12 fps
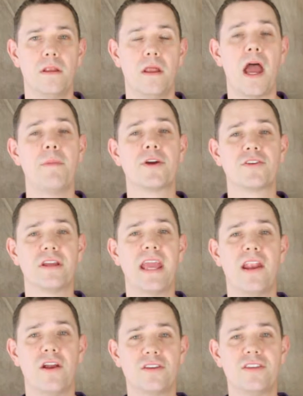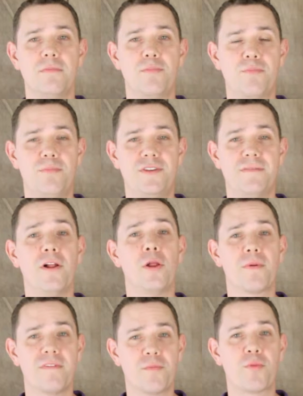Hi, I'm Dr. Ken Erickson,
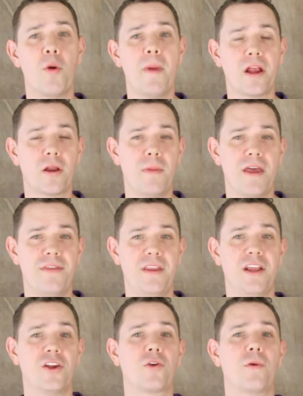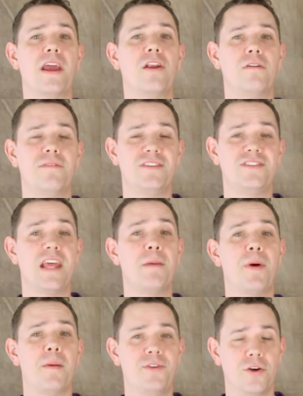developer of the proMAKER method and creator of the
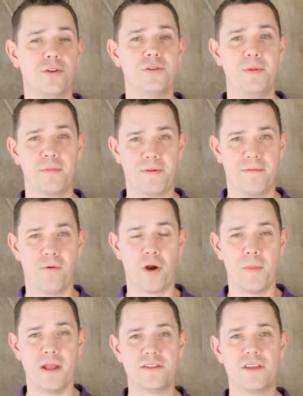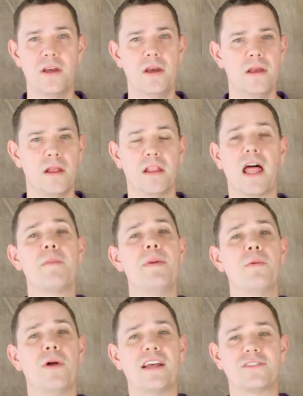Step Up to Ultimate Performance. A lot of
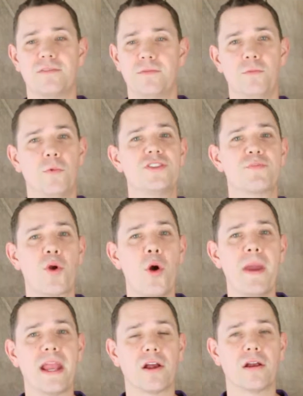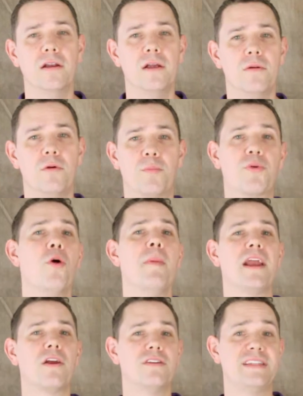people ask, what's proMAKER? Well,
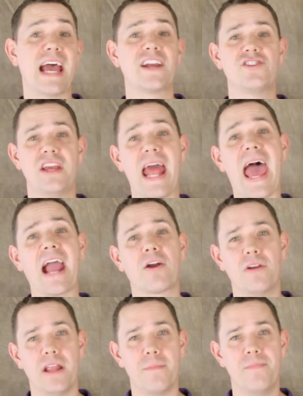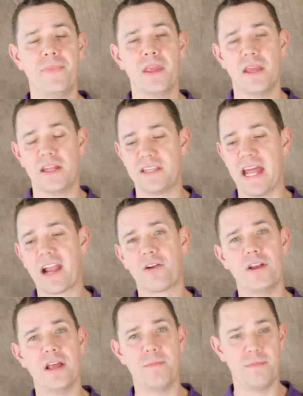proMAKER is actually an acronym. It's an
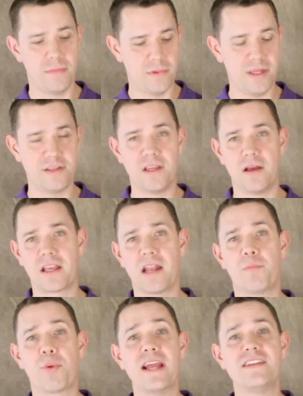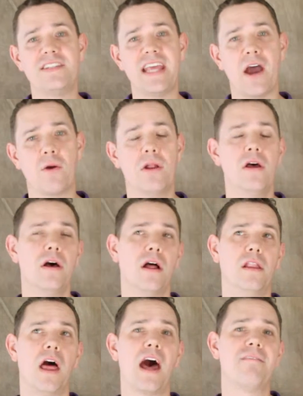acronym that kind of breaks down
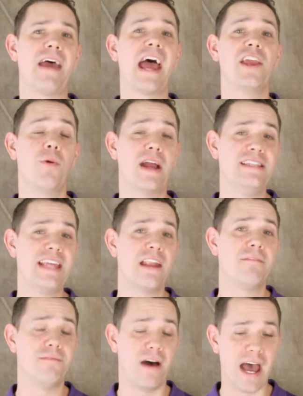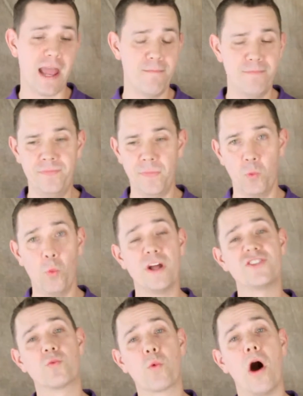a lot of how you identify
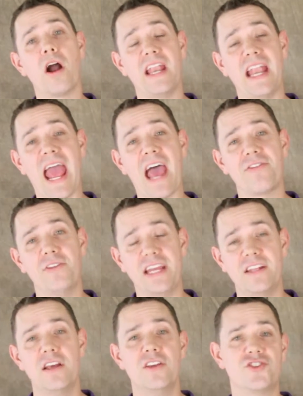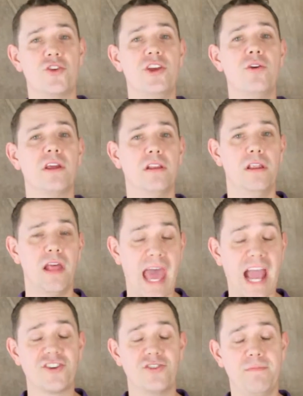what's wrong in an athlete so that you can
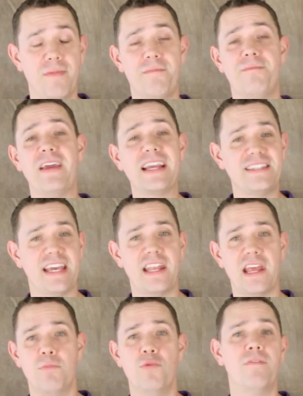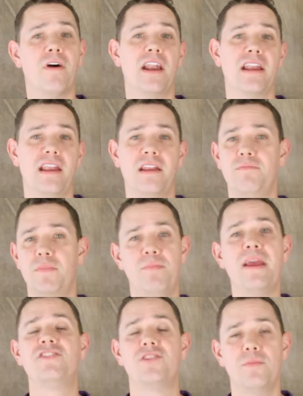actually fix it and move on and
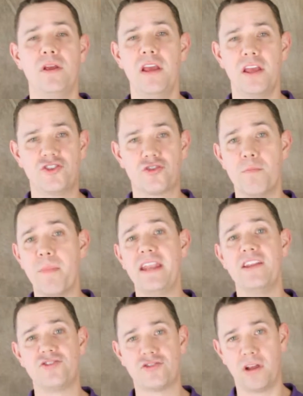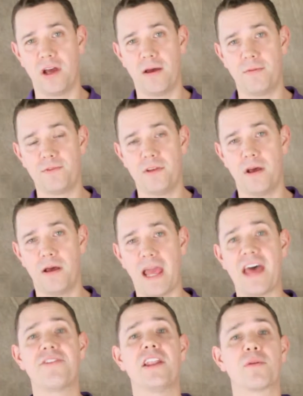make some tremendous
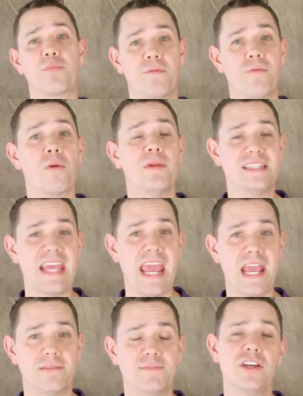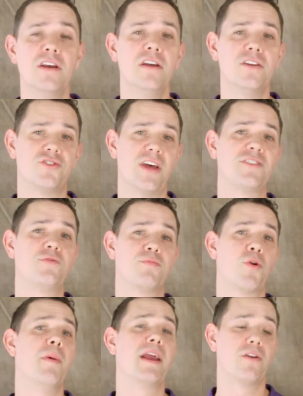athletic performance gains. So that's what
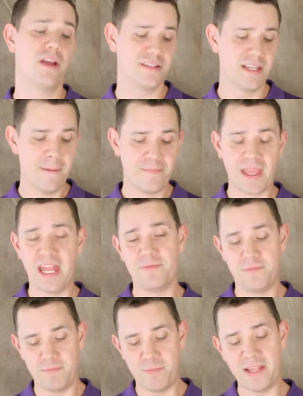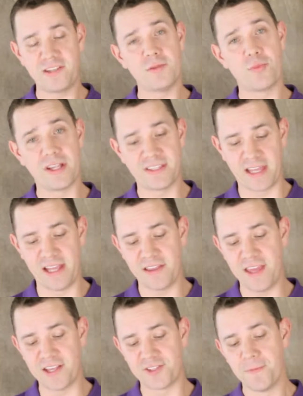the proMAKER is. And it basically breaks down like
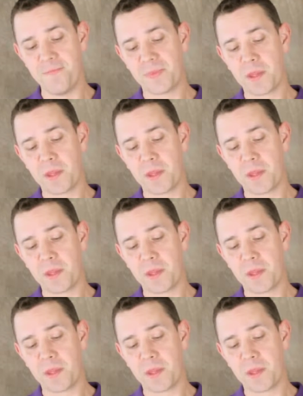this.